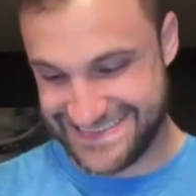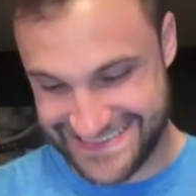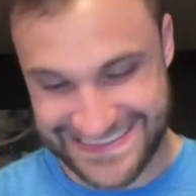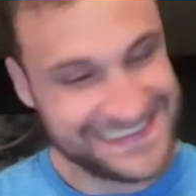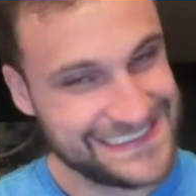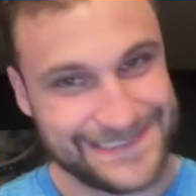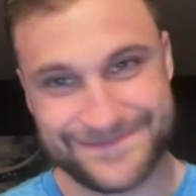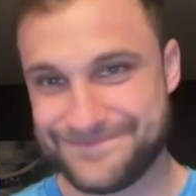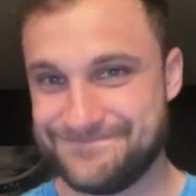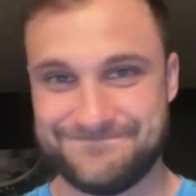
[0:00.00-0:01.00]
man, but they
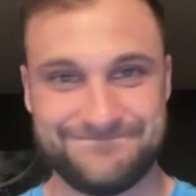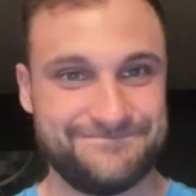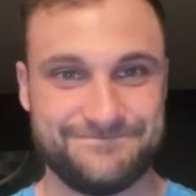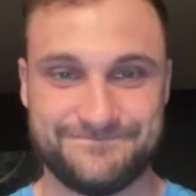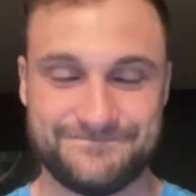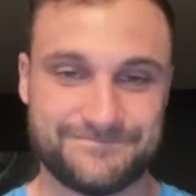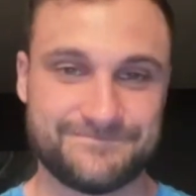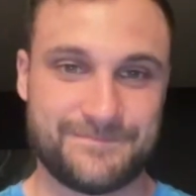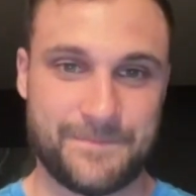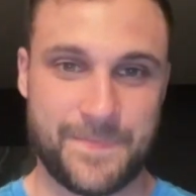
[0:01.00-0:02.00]
can have Brandon Miller, bro,
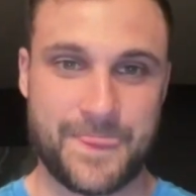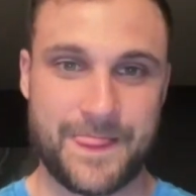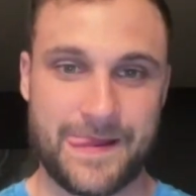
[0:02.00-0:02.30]
and LaMelo